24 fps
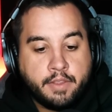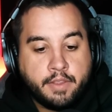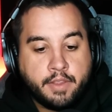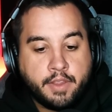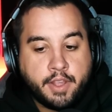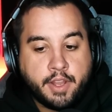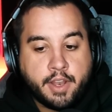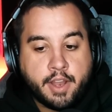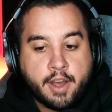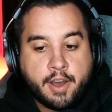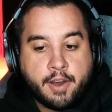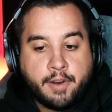
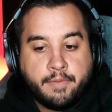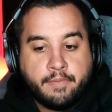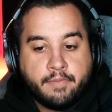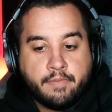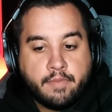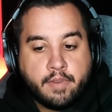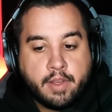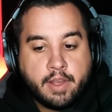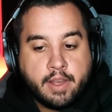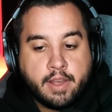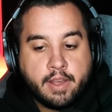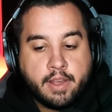You know,
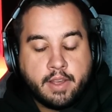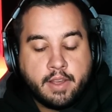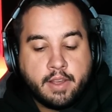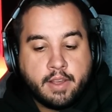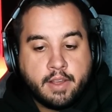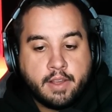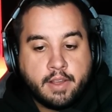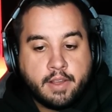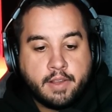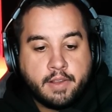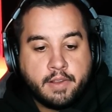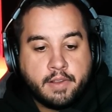
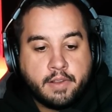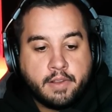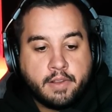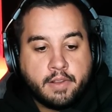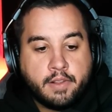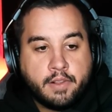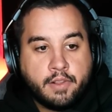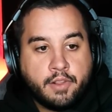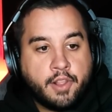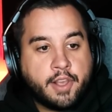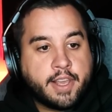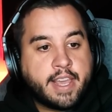
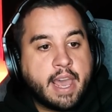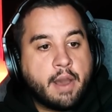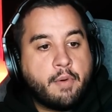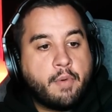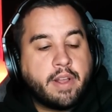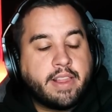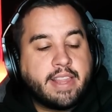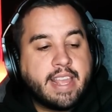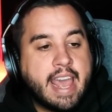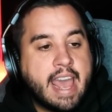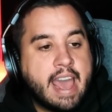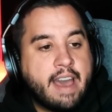look at
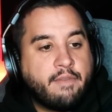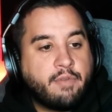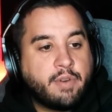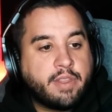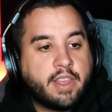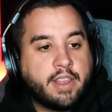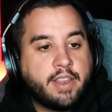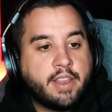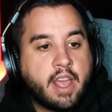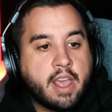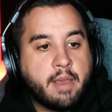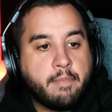what they have with
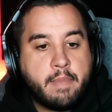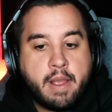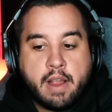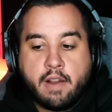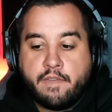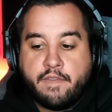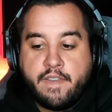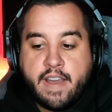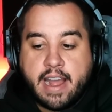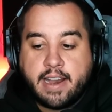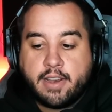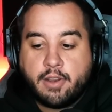the Nightmare
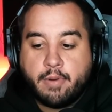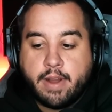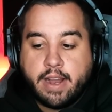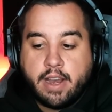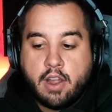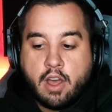Factory